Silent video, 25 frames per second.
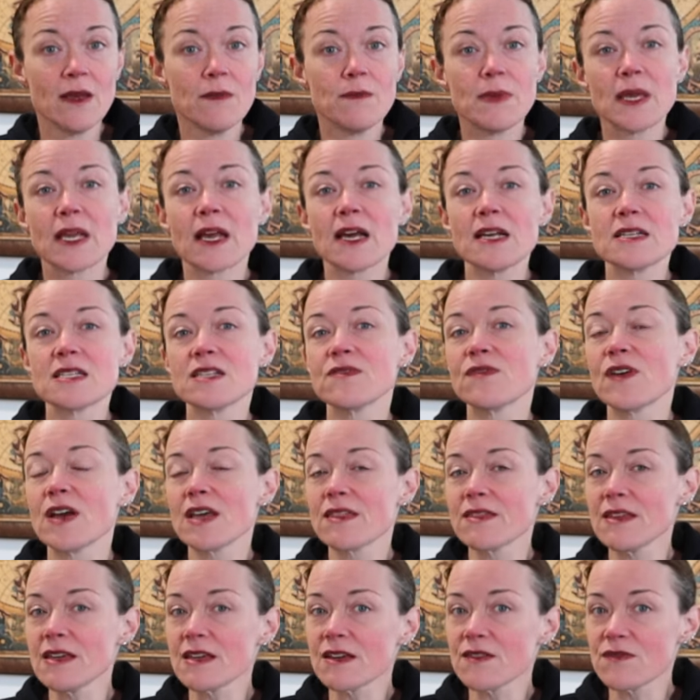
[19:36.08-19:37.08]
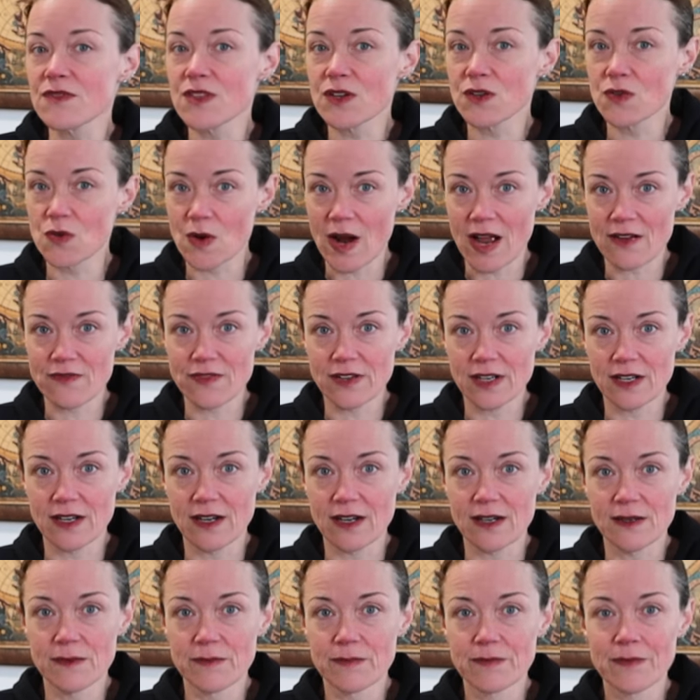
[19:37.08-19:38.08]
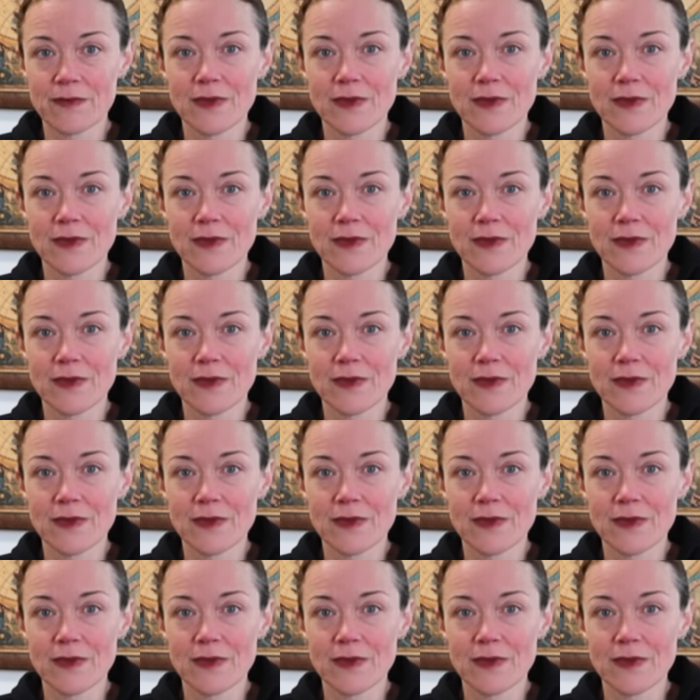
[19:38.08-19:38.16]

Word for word: Because if I think of the Graphica,